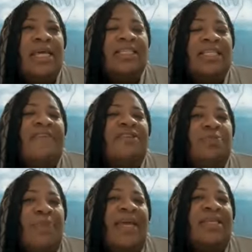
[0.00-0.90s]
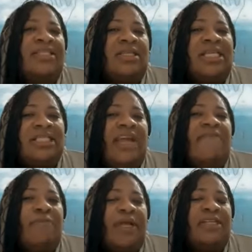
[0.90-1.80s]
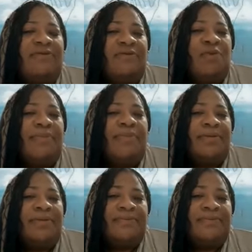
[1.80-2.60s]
safe space that safe place for women